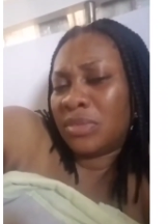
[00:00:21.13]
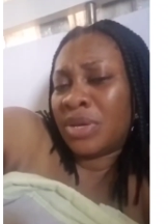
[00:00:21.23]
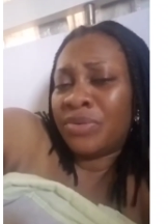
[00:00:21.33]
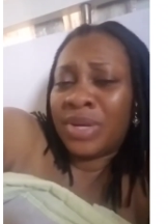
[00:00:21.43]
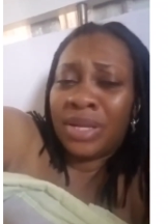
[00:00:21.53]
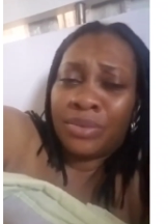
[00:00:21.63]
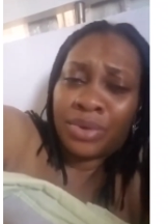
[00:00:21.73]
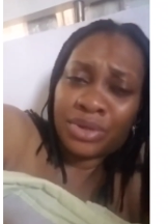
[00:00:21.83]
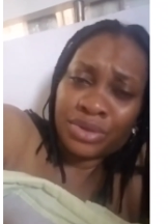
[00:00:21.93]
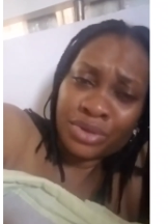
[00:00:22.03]
I really
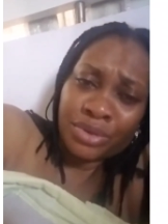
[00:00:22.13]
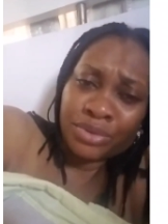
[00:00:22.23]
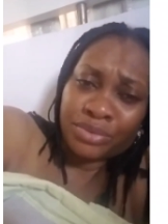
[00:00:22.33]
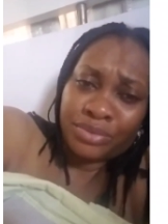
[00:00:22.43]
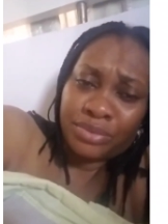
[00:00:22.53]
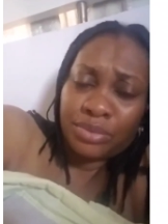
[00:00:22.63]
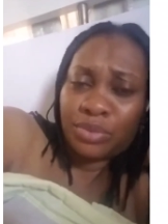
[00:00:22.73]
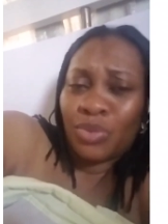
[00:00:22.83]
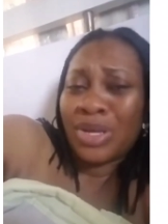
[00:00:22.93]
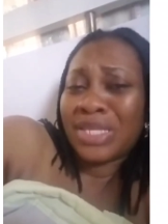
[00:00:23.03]
want to know,
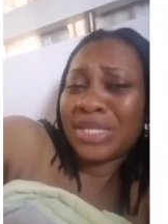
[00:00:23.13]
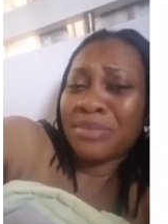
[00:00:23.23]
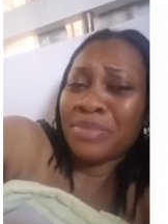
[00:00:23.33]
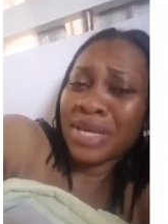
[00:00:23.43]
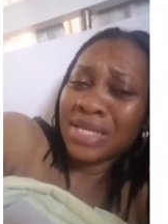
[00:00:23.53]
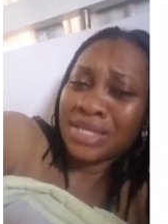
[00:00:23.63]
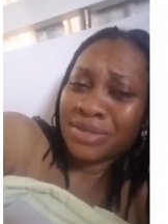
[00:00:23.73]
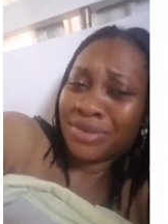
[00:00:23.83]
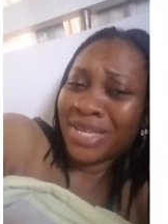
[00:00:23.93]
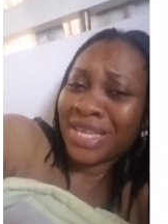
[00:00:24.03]
what's the big
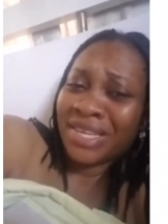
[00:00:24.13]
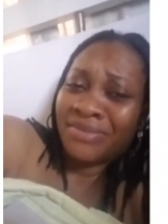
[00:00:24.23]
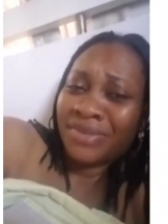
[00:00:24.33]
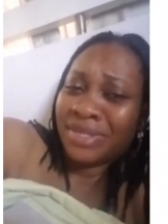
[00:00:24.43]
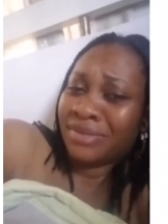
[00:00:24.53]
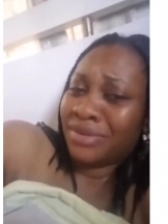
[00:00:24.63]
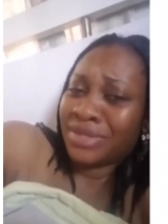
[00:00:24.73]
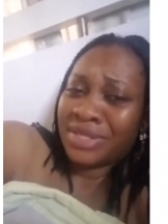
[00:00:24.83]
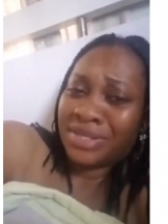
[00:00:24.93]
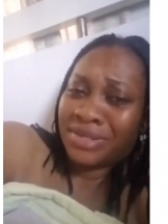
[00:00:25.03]
deal in giving us
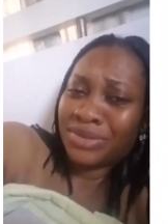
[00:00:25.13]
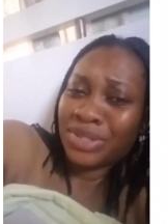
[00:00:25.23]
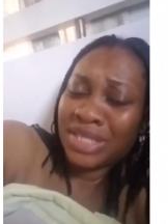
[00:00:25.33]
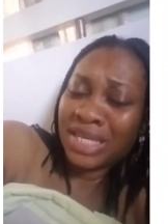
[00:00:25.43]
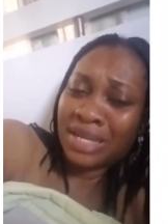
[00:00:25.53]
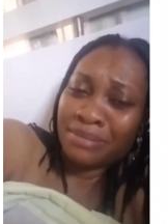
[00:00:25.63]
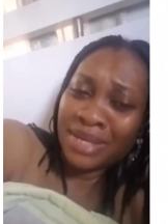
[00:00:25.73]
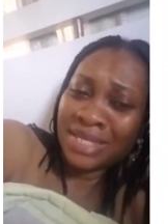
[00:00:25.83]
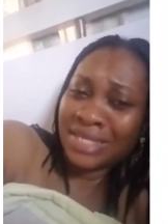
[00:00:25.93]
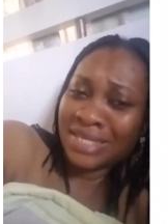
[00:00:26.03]
social
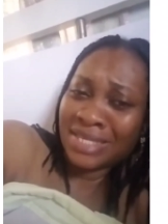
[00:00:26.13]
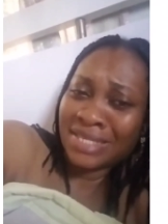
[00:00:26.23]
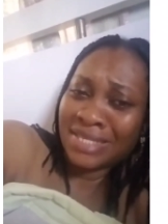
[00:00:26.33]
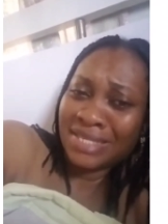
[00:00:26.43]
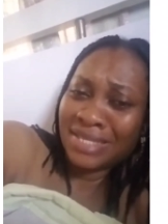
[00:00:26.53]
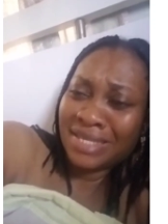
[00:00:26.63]
amenities?